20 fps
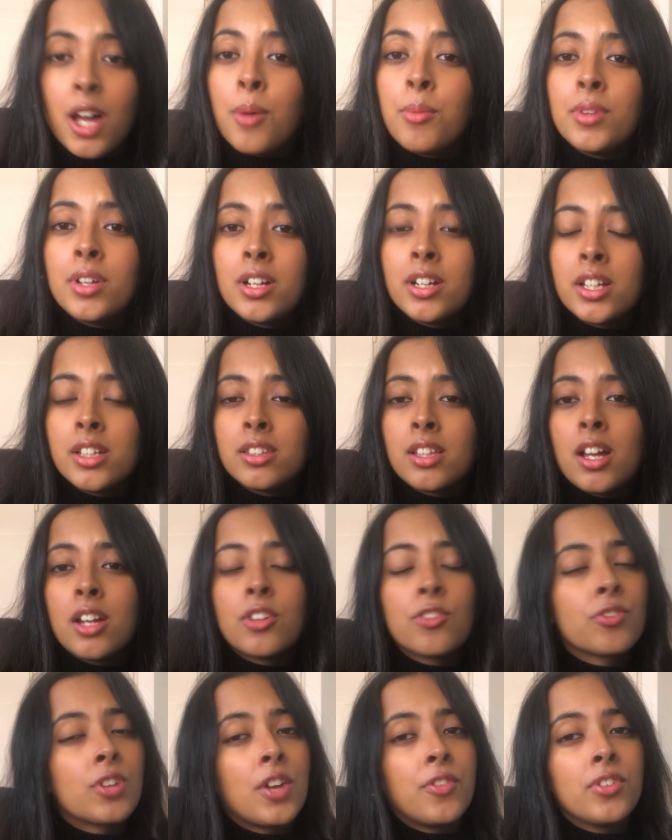I'm learning
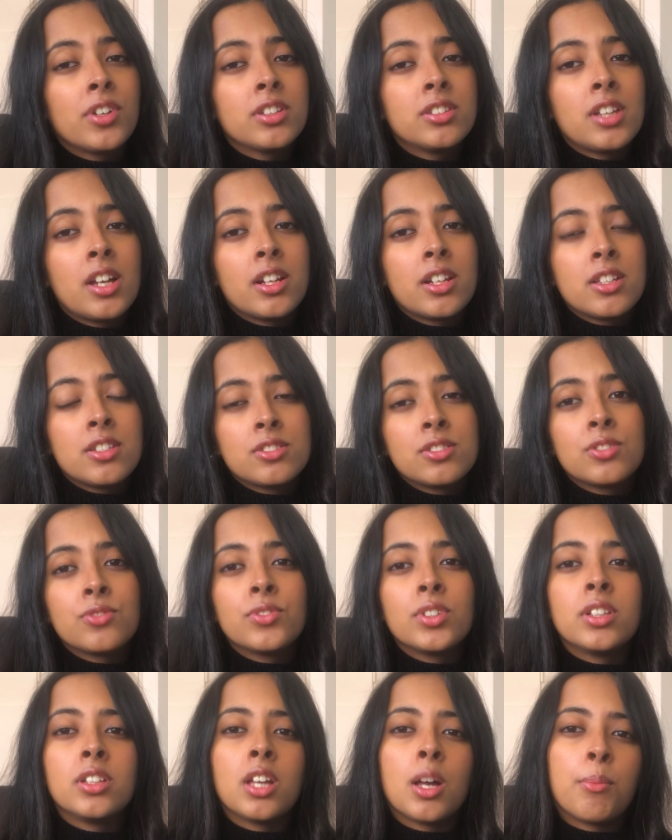that graphic design isn't
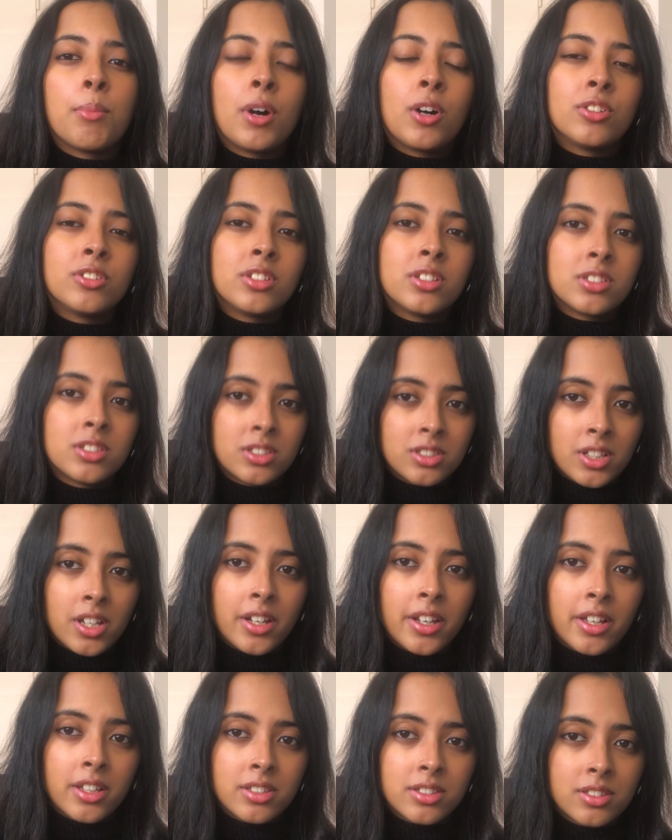really about
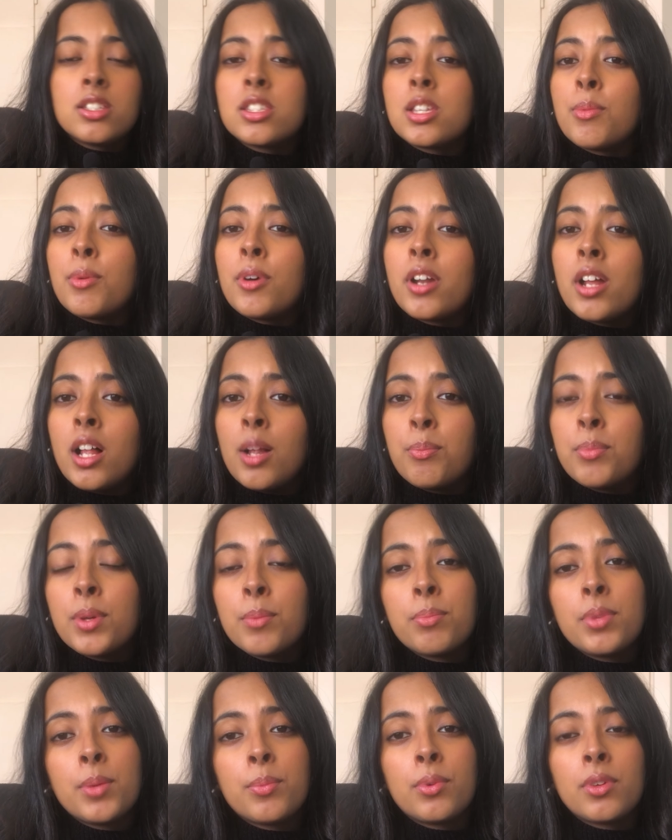aesthetics. It's about
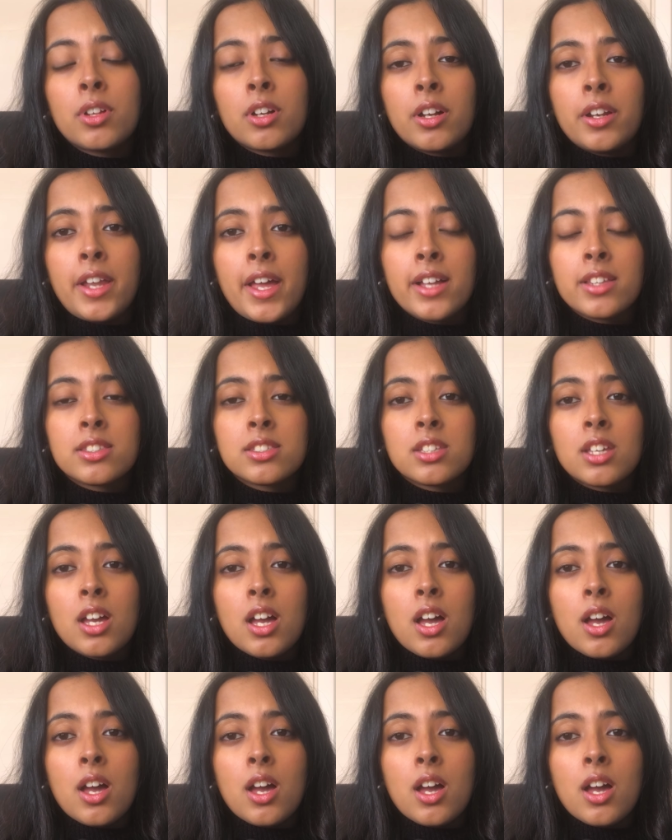helping people connect